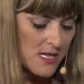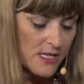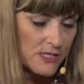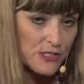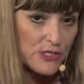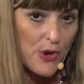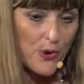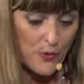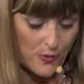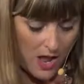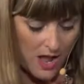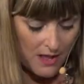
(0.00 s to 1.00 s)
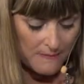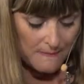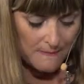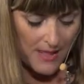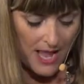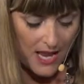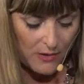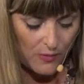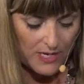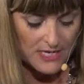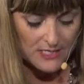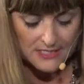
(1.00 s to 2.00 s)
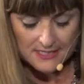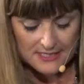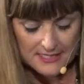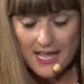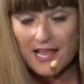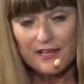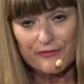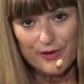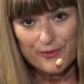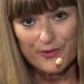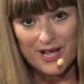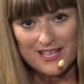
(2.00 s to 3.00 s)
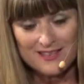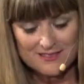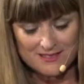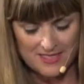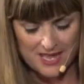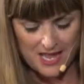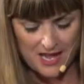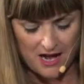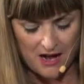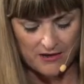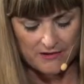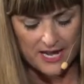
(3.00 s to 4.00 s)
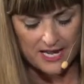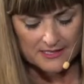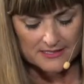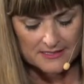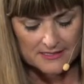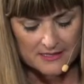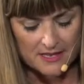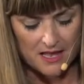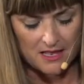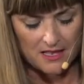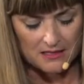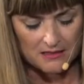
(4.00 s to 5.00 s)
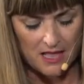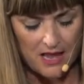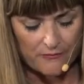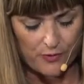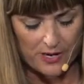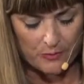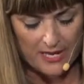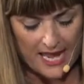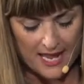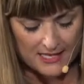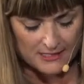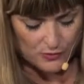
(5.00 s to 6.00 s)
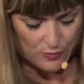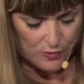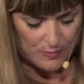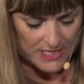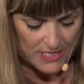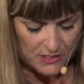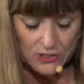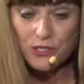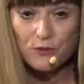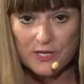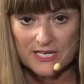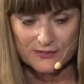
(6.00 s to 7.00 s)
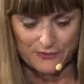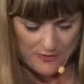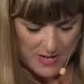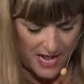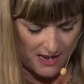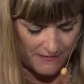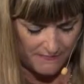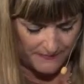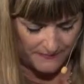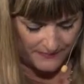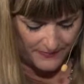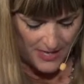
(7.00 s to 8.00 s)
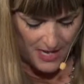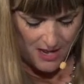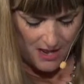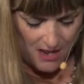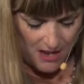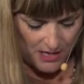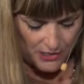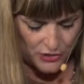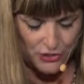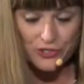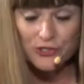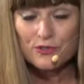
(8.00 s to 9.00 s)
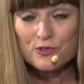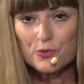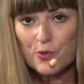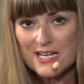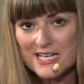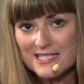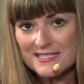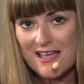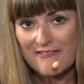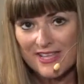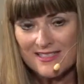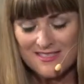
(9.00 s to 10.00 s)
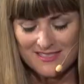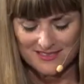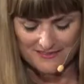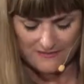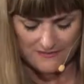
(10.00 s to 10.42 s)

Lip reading: So I wanted tell everyone that our next live webcast will be 2 weeks from now on June 27th.